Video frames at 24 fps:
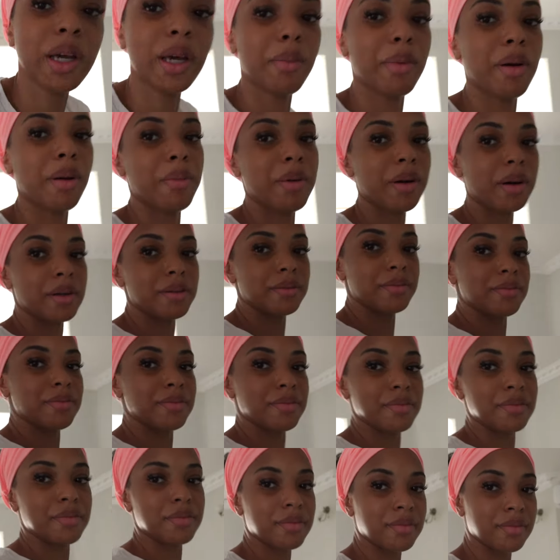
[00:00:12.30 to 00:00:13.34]
Baba.
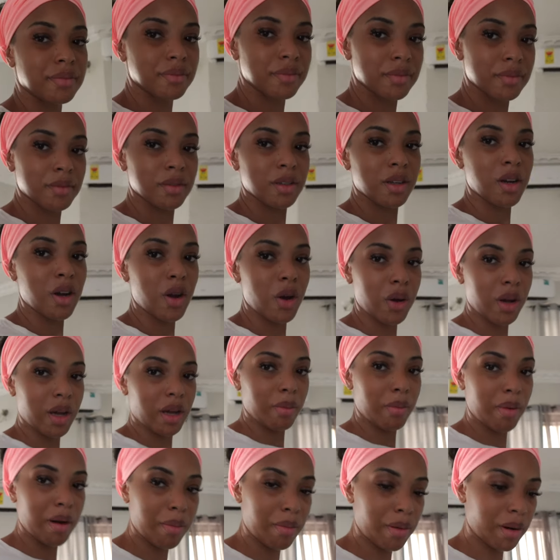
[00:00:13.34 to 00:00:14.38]

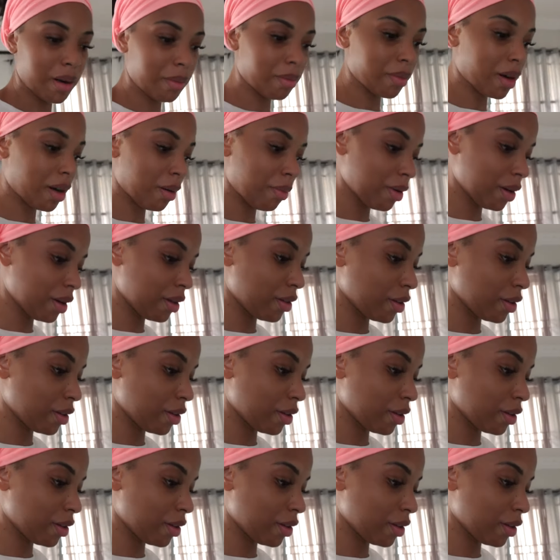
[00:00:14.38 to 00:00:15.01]
Okay, Baba, I'm coming